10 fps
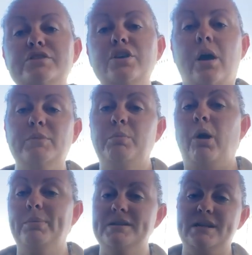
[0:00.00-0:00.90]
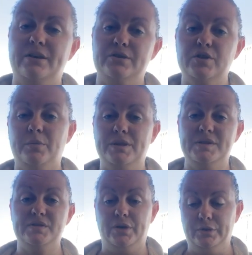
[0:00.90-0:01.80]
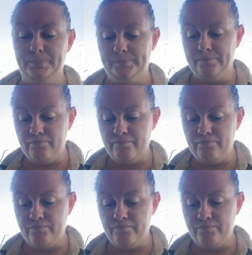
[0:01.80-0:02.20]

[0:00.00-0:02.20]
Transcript: the time you pop it down on top of your soil.